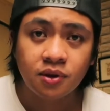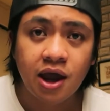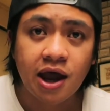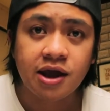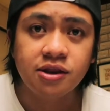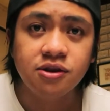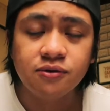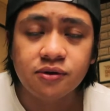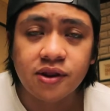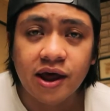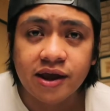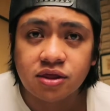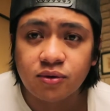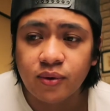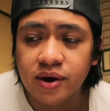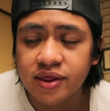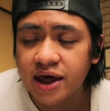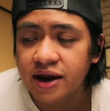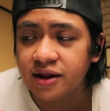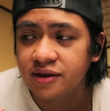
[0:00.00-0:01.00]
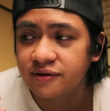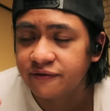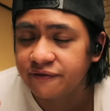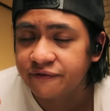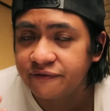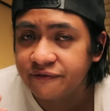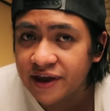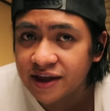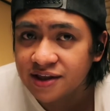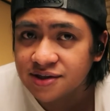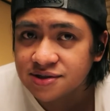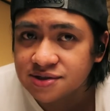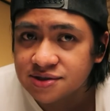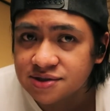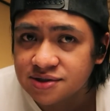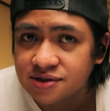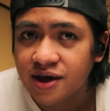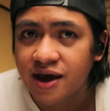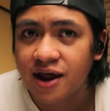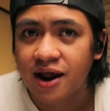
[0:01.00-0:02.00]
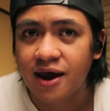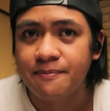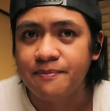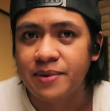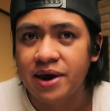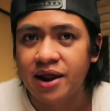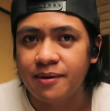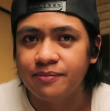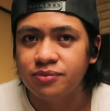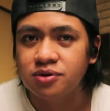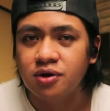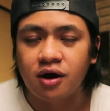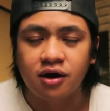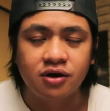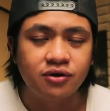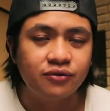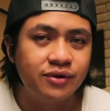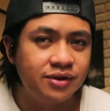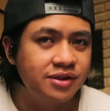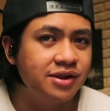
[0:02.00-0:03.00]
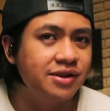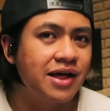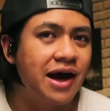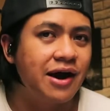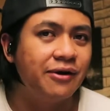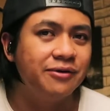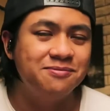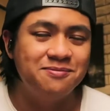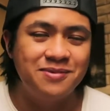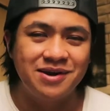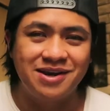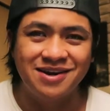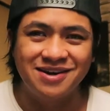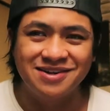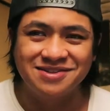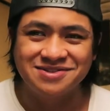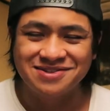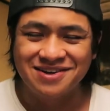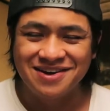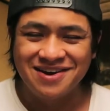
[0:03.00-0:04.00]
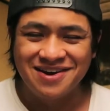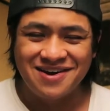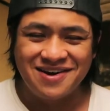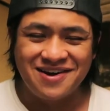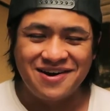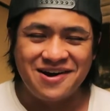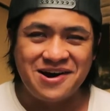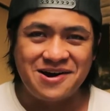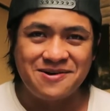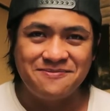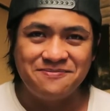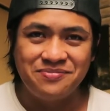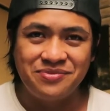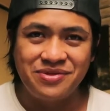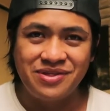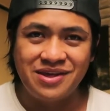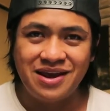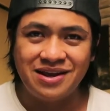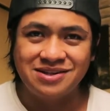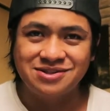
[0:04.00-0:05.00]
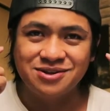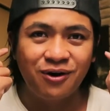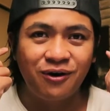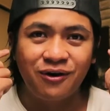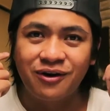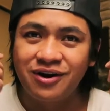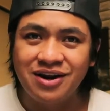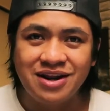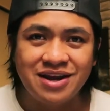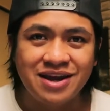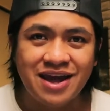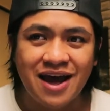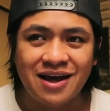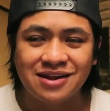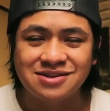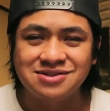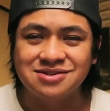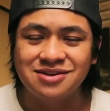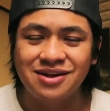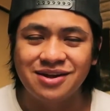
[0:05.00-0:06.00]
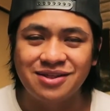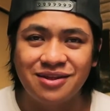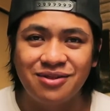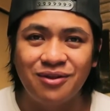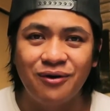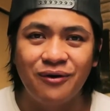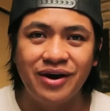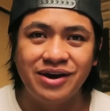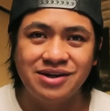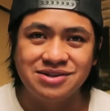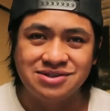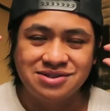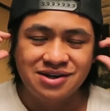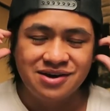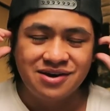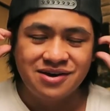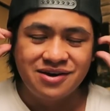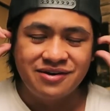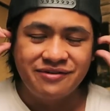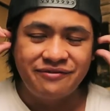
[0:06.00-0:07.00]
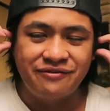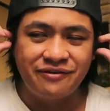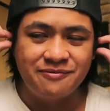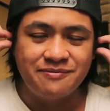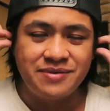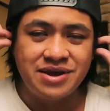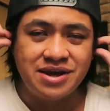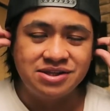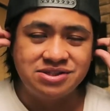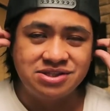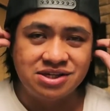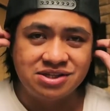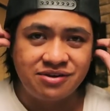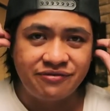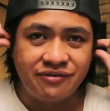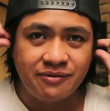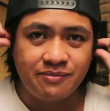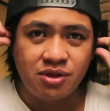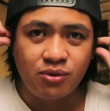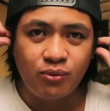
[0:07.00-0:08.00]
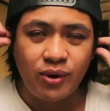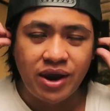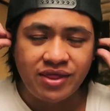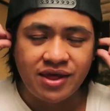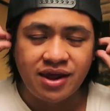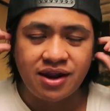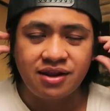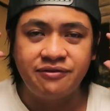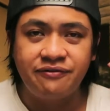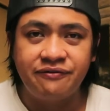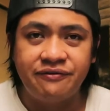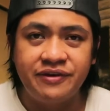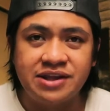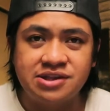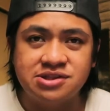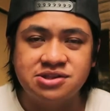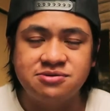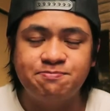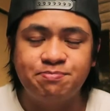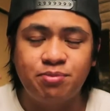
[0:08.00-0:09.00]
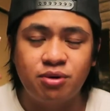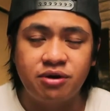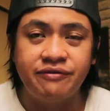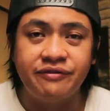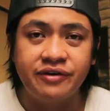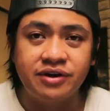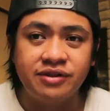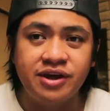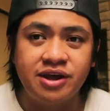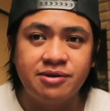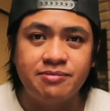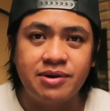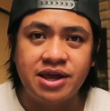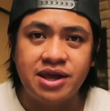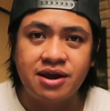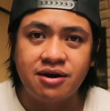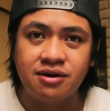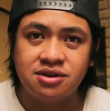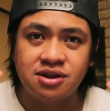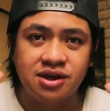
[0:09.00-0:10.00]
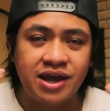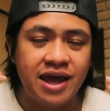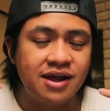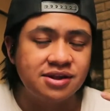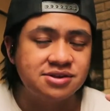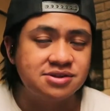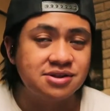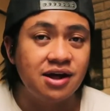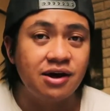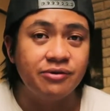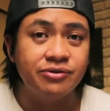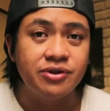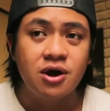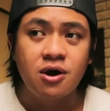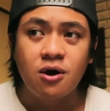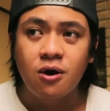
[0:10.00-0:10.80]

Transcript: I do like the way that it fits, and I bet I'm talking really loud because it's already canceling the noise for me just from the way that it fits perfectly in my ear to cancel out